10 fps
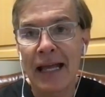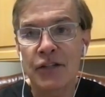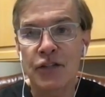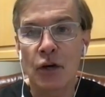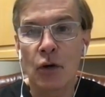
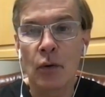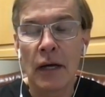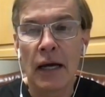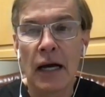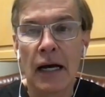And so,
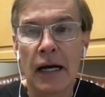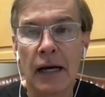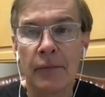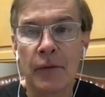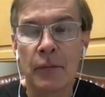
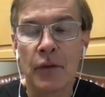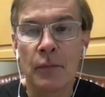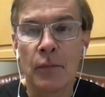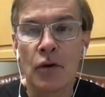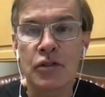uh, the, the
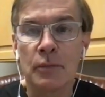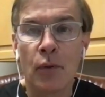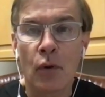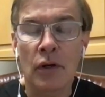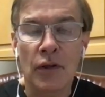most
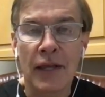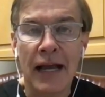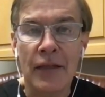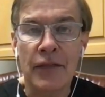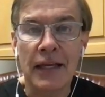important thing
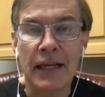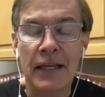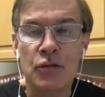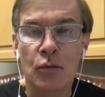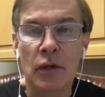I think
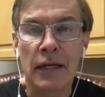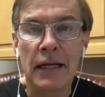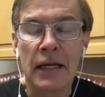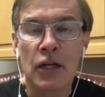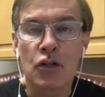is
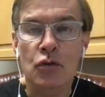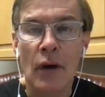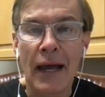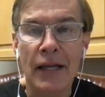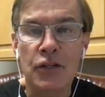really
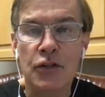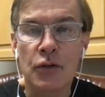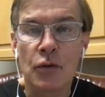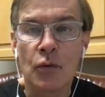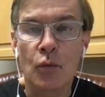trying
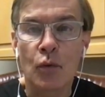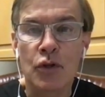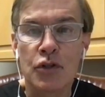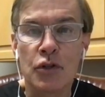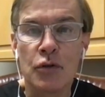to
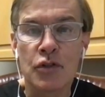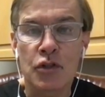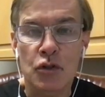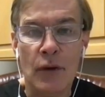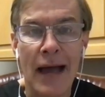reduce
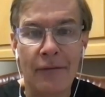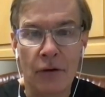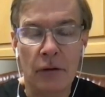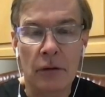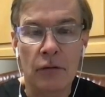
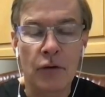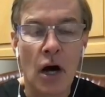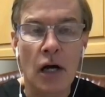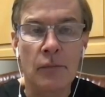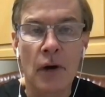travel
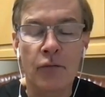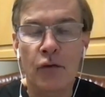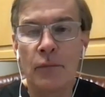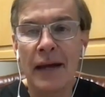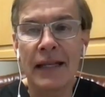on
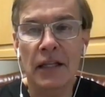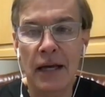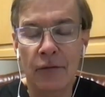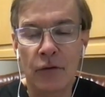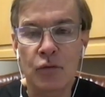for many
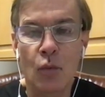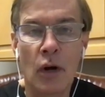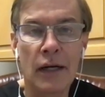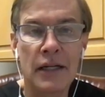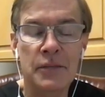levels.
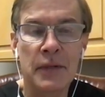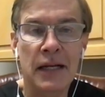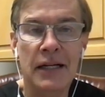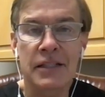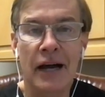One is
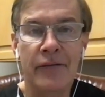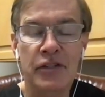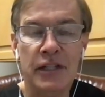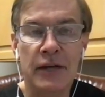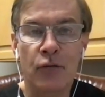because
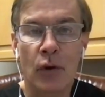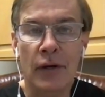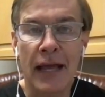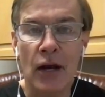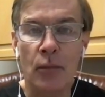obviously if we're
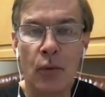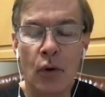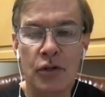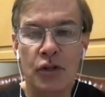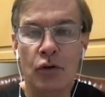in
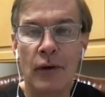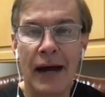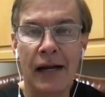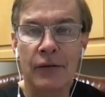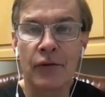airports or
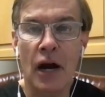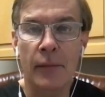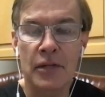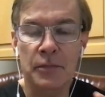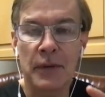crowded
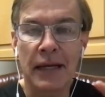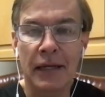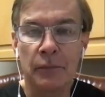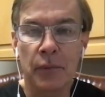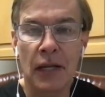environments, being
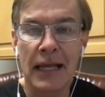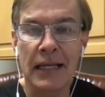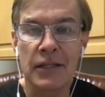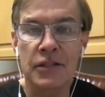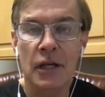in
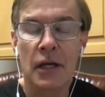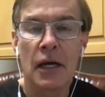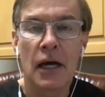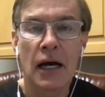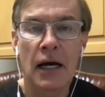planes,
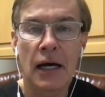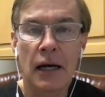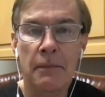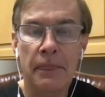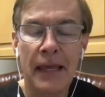
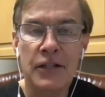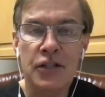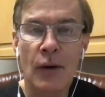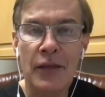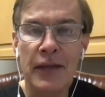uh, and
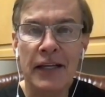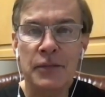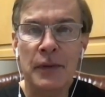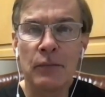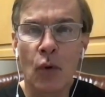so I think
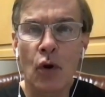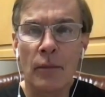it's been more